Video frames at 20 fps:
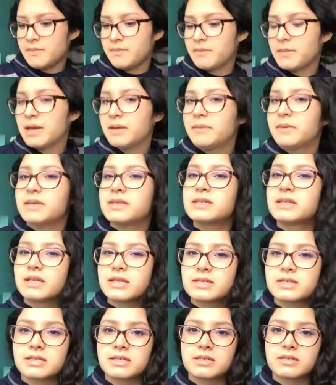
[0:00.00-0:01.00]
maybe
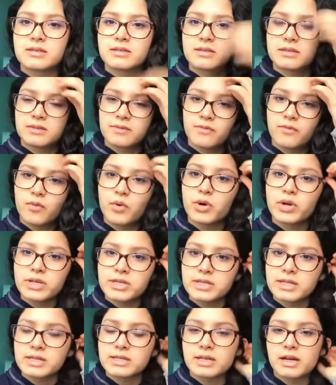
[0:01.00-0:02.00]
4
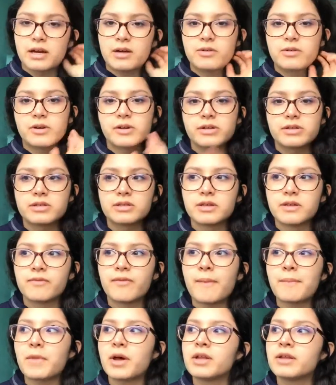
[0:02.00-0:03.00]
to 6 hours
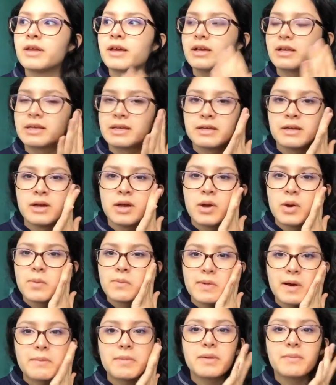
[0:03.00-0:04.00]
if I'm not like
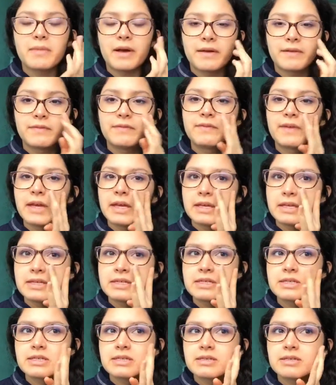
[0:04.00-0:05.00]
rubbing my
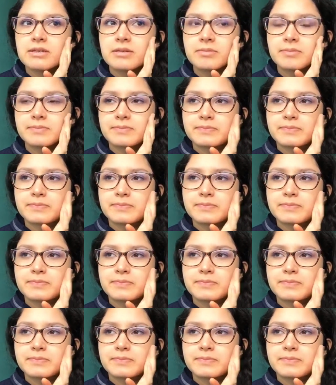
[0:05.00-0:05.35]
face.